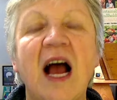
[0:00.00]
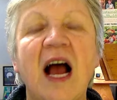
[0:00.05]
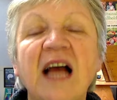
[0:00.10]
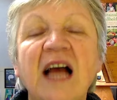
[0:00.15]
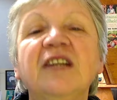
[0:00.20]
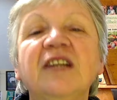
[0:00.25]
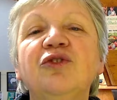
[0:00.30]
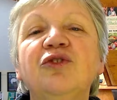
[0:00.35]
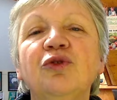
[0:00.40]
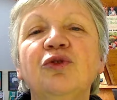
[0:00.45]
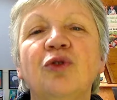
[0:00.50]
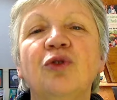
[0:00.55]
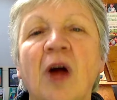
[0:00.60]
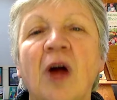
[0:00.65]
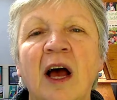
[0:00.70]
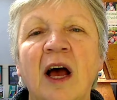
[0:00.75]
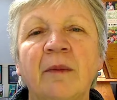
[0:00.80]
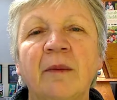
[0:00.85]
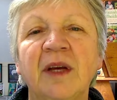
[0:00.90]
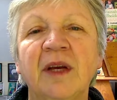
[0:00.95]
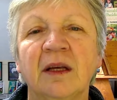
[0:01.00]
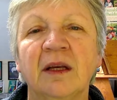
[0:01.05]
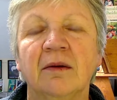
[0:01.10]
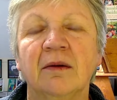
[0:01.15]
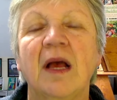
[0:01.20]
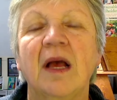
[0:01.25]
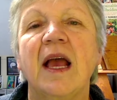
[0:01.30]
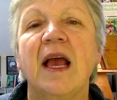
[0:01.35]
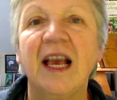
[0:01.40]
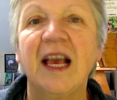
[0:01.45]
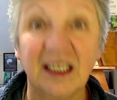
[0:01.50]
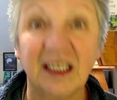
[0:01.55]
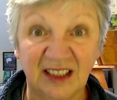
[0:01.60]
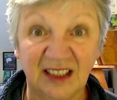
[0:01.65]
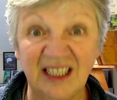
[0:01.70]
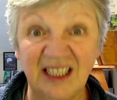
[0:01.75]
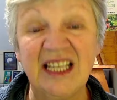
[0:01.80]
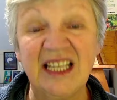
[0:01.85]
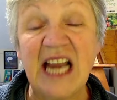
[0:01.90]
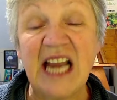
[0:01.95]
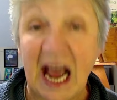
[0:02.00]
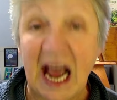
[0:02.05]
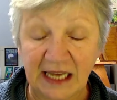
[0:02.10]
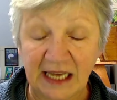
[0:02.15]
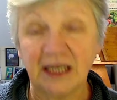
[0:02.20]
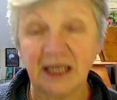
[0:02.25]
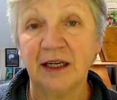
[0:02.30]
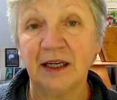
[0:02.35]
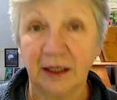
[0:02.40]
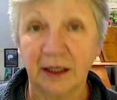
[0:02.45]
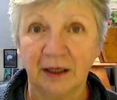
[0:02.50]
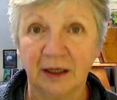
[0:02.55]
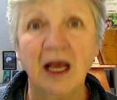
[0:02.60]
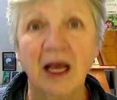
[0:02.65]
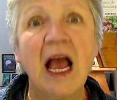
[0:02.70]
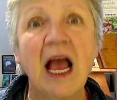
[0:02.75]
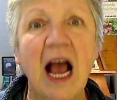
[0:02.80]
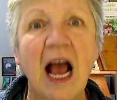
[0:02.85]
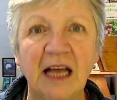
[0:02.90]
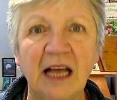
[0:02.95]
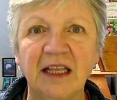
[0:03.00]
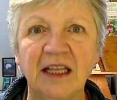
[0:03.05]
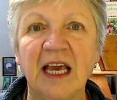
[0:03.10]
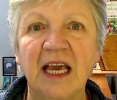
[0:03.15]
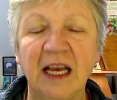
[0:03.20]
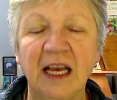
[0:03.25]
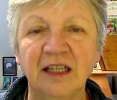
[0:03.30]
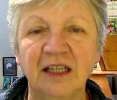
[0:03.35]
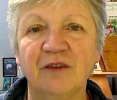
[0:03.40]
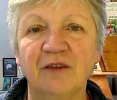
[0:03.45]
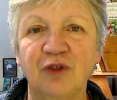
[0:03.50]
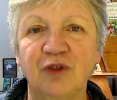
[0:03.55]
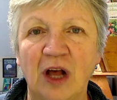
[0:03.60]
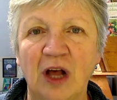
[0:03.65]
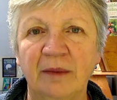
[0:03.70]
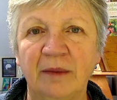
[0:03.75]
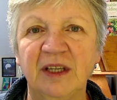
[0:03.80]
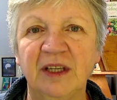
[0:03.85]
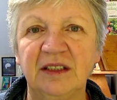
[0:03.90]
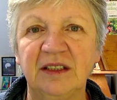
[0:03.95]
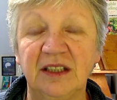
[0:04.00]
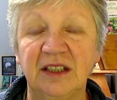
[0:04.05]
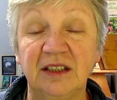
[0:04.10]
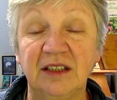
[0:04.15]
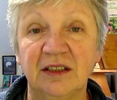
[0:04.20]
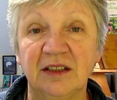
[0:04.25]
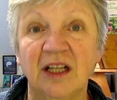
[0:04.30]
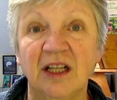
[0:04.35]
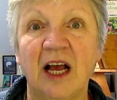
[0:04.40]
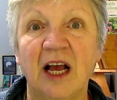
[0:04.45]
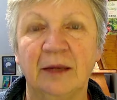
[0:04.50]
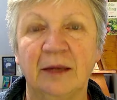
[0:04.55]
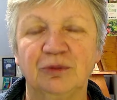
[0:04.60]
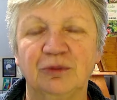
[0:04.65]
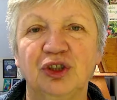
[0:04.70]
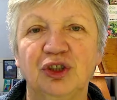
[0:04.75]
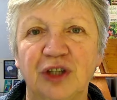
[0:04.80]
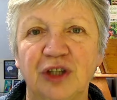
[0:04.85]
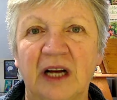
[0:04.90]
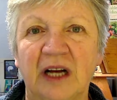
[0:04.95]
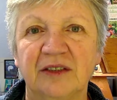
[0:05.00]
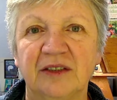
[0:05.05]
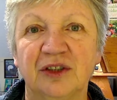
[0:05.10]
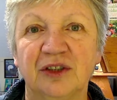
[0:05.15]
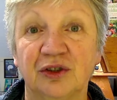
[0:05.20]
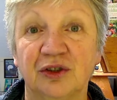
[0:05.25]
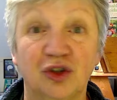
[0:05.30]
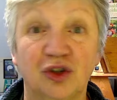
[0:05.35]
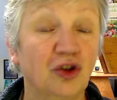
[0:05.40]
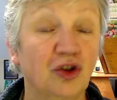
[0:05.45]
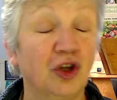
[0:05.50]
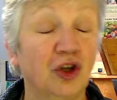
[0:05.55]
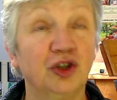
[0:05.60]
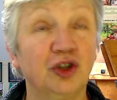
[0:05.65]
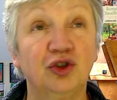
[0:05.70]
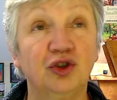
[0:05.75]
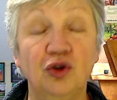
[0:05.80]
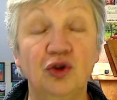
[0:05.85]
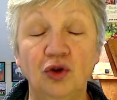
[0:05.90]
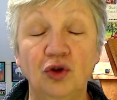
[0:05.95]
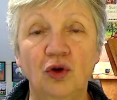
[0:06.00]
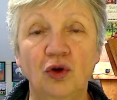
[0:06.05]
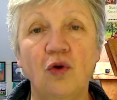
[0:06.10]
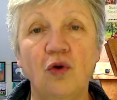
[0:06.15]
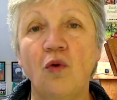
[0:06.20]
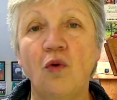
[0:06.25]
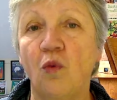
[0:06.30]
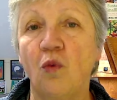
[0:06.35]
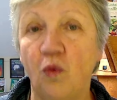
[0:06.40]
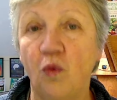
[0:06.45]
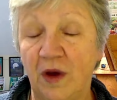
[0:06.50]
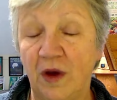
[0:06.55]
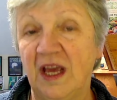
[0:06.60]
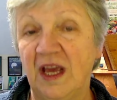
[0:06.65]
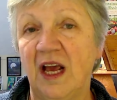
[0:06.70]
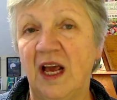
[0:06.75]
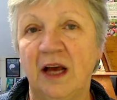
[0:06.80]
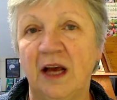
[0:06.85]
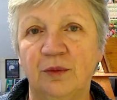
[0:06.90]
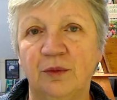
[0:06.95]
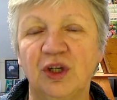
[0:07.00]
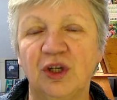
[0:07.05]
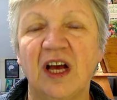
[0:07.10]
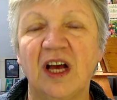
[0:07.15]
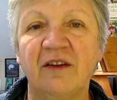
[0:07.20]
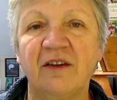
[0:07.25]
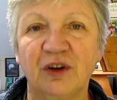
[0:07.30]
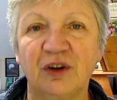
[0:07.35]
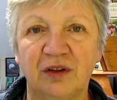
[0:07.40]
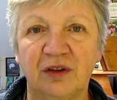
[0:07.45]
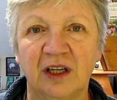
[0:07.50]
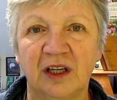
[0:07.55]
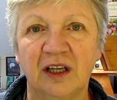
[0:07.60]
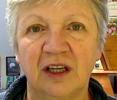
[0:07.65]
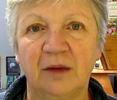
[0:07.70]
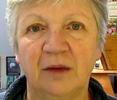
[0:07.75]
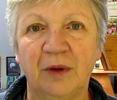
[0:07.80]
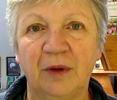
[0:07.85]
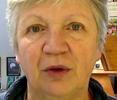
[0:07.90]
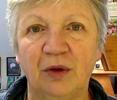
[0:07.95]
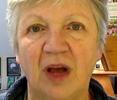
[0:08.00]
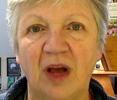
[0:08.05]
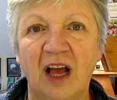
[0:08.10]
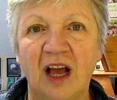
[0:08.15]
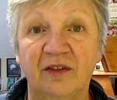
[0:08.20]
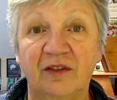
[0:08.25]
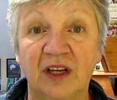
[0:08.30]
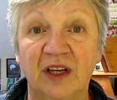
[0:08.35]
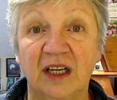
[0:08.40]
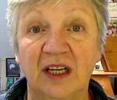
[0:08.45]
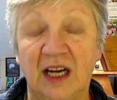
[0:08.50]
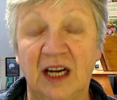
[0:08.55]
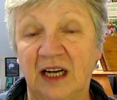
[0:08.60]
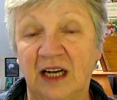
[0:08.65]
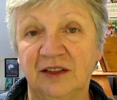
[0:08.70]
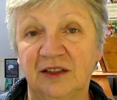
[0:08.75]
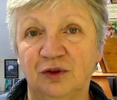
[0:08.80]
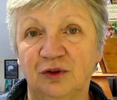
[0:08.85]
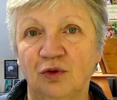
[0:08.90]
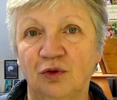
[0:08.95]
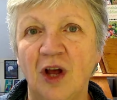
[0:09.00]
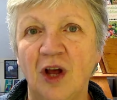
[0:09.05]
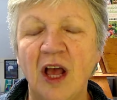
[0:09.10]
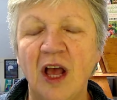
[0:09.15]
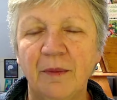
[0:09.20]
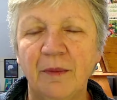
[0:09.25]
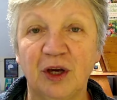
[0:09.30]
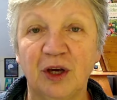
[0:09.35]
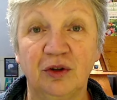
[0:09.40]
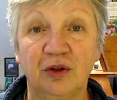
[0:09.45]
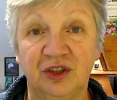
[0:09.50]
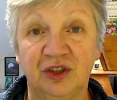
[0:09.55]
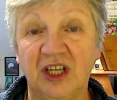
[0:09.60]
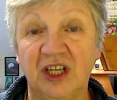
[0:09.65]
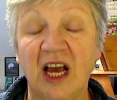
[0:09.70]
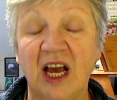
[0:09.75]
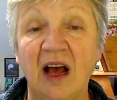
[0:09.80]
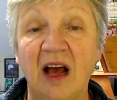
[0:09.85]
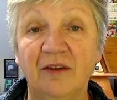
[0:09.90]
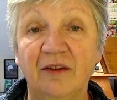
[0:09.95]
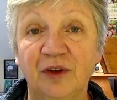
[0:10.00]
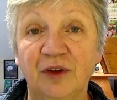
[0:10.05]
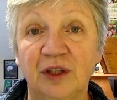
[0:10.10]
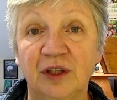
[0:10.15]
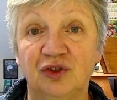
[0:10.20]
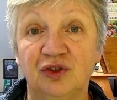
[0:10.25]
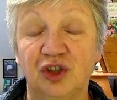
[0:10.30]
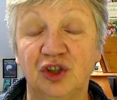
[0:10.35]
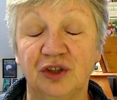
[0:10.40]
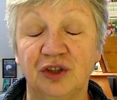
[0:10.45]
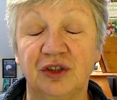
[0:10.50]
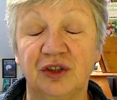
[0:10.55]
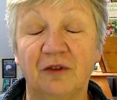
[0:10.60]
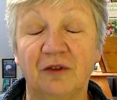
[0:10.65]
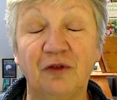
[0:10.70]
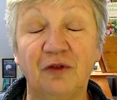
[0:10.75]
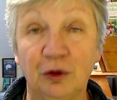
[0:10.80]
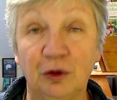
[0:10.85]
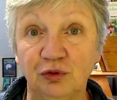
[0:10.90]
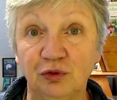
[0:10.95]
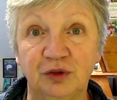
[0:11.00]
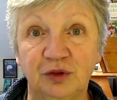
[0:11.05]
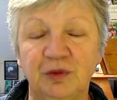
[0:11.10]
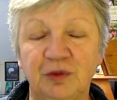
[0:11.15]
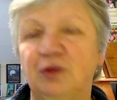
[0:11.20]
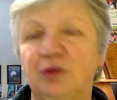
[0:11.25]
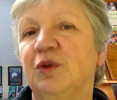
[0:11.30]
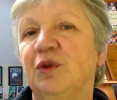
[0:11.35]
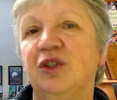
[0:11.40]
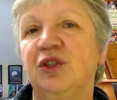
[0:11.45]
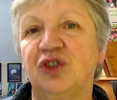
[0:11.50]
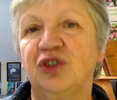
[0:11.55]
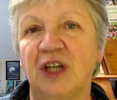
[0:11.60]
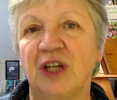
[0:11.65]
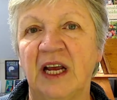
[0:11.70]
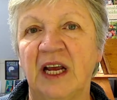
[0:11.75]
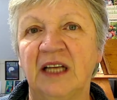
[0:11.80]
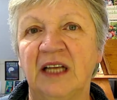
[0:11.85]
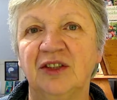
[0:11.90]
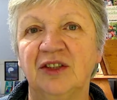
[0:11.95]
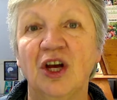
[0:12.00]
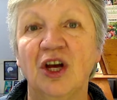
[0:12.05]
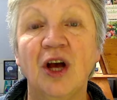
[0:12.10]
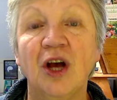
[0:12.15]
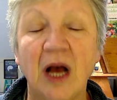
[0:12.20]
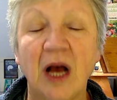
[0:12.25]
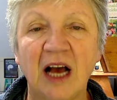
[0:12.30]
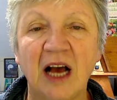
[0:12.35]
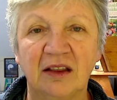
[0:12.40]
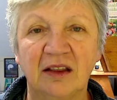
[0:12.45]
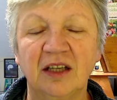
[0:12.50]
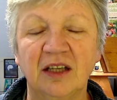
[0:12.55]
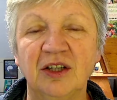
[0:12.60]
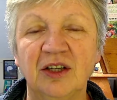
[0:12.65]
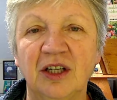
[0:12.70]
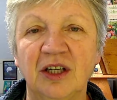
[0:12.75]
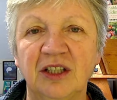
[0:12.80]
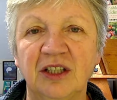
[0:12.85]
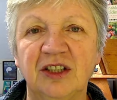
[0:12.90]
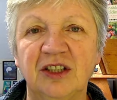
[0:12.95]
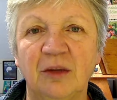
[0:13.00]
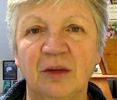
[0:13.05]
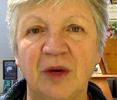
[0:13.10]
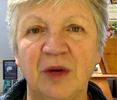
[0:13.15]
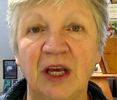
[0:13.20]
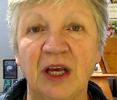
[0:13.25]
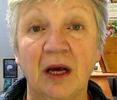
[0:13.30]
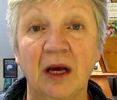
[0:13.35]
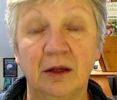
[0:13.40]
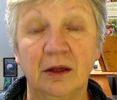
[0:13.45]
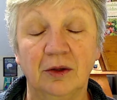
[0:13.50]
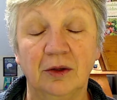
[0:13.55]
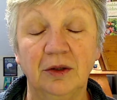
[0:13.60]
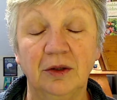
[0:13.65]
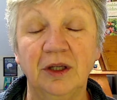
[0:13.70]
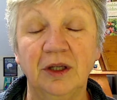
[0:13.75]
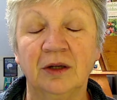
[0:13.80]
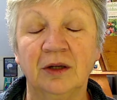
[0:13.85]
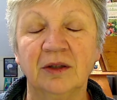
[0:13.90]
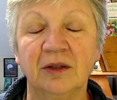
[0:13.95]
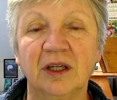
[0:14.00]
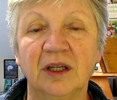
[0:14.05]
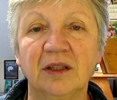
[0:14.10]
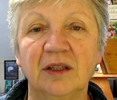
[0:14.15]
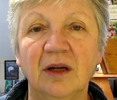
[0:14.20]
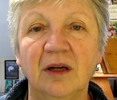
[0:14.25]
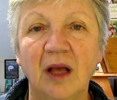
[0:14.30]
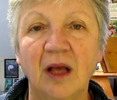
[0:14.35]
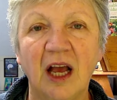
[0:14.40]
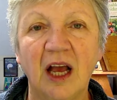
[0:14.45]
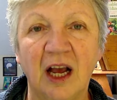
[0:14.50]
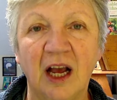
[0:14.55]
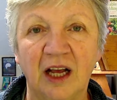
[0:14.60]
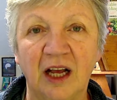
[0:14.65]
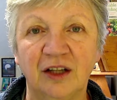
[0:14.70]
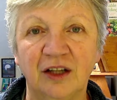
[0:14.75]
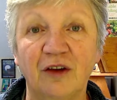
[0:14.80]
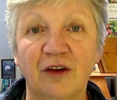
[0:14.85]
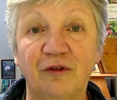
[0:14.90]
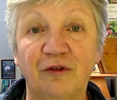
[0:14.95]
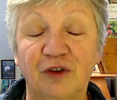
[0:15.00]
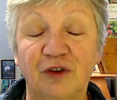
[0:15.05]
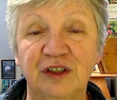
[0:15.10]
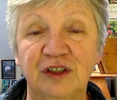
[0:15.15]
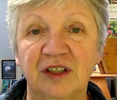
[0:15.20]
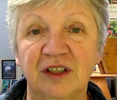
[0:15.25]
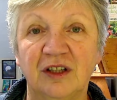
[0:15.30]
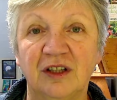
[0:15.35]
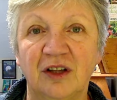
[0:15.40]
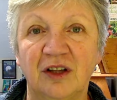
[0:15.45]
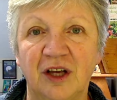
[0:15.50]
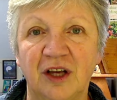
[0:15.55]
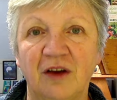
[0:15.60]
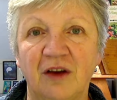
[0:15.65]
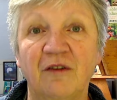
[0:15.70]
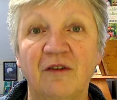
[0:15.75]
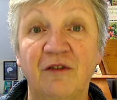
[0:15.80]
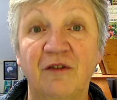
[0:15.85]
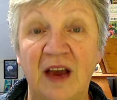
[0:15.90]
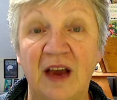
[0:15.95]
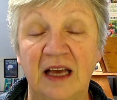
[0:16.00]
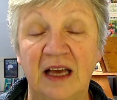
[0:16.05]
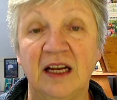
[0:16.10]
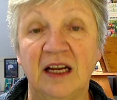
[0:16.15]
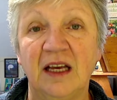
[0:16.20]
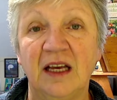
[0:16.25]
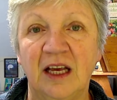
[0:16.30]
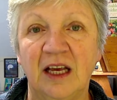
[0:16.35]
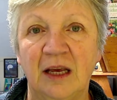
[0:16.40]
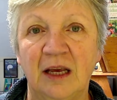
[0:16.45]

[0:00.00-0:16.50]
I do lambing. It's knackering. At the end of lambing season, I'm shattered. There is no way I would ever think about having cattle because calving just fills me with dread. I think you need to be a lot younger and physically very